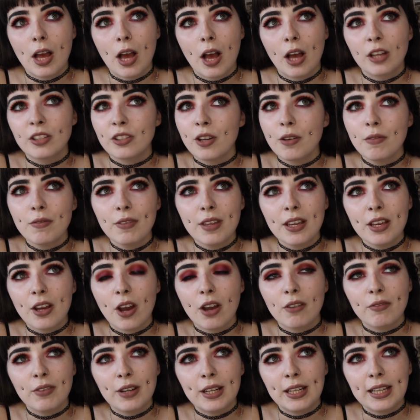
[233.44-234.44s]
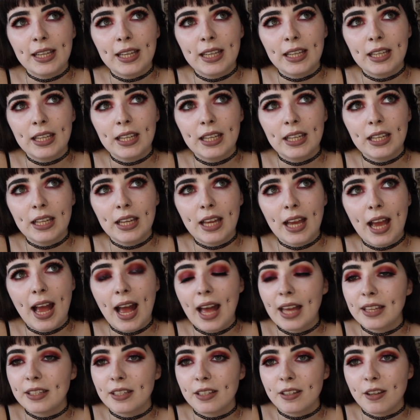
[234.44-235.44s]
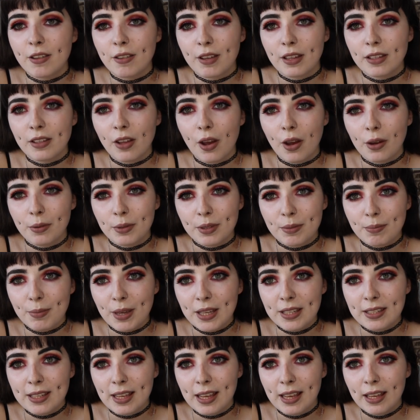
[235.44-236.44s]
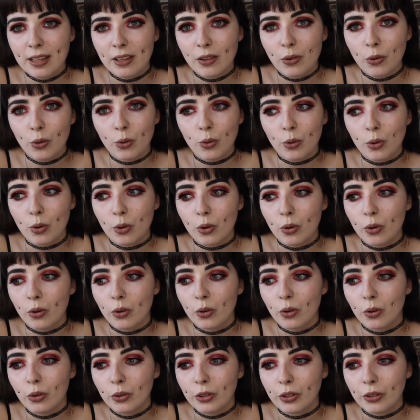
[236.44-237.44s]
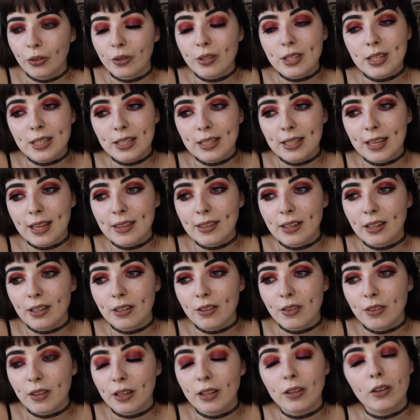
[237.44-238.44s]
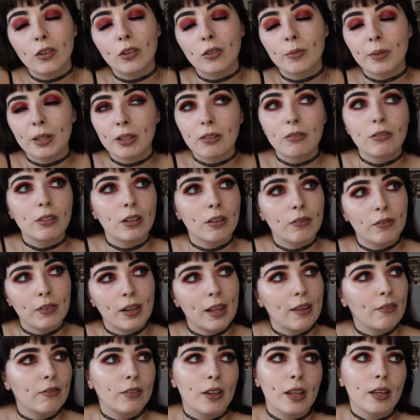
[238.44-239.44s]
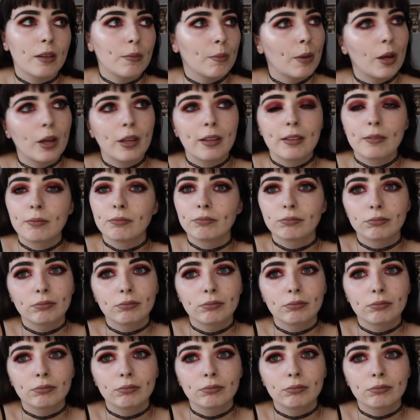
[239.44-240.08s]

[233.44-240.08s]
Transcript: don't think I really had anything that I was missing, or, you know, I didn't get there and think, oh my god, I've left like my